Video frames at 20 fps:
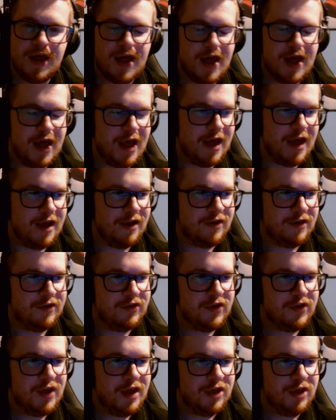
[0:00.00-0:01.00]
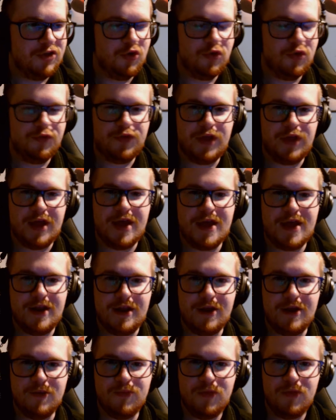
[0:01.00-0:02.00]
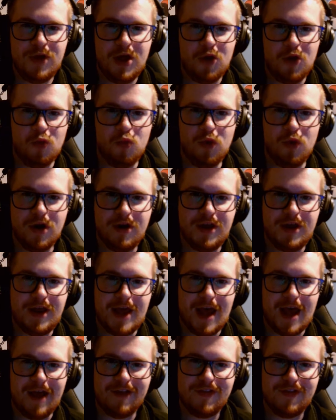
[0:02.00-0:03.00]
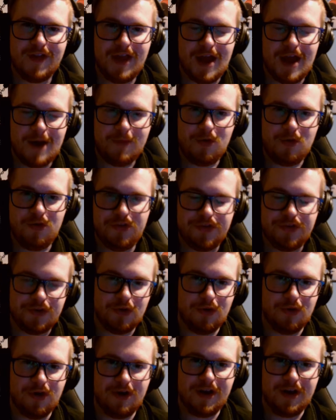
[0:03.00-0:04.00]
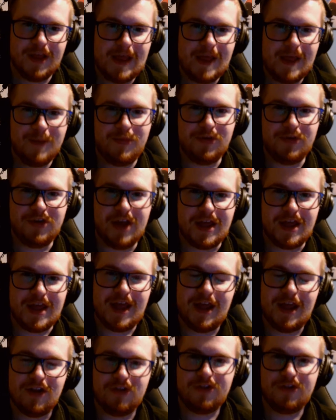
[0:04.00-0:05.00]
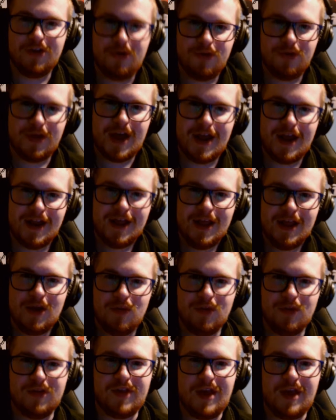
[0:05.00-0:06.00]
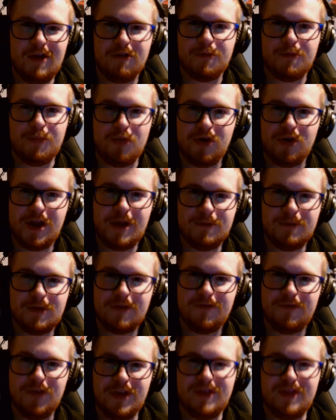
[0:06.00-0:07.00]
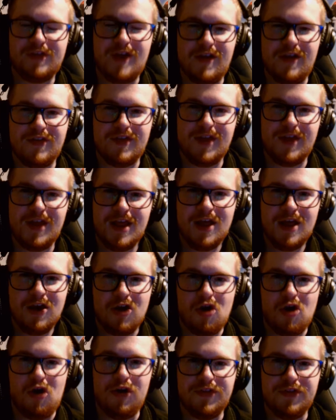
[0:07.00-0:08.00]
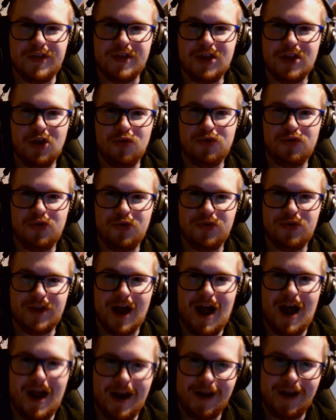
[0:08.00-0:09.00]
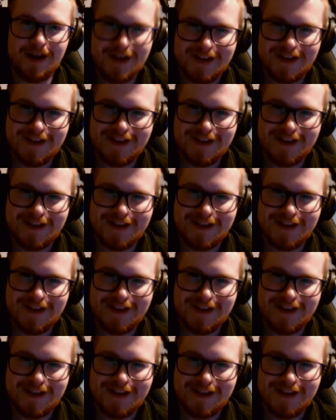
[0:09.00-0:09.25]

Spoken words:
and you have to hit him where he has the emerald stored. But you can't do that when Tails preemptively does it, causing you to die.